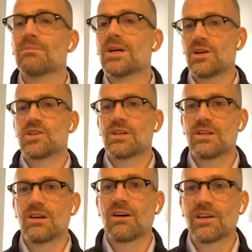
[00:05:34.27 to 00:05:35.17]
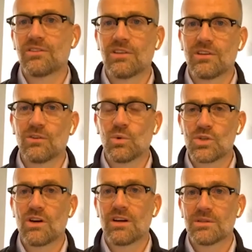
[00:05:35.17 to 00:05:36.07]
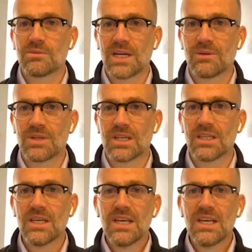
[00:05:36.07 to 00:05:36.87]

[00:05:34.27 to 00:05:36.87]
merchandise that is all tied around it.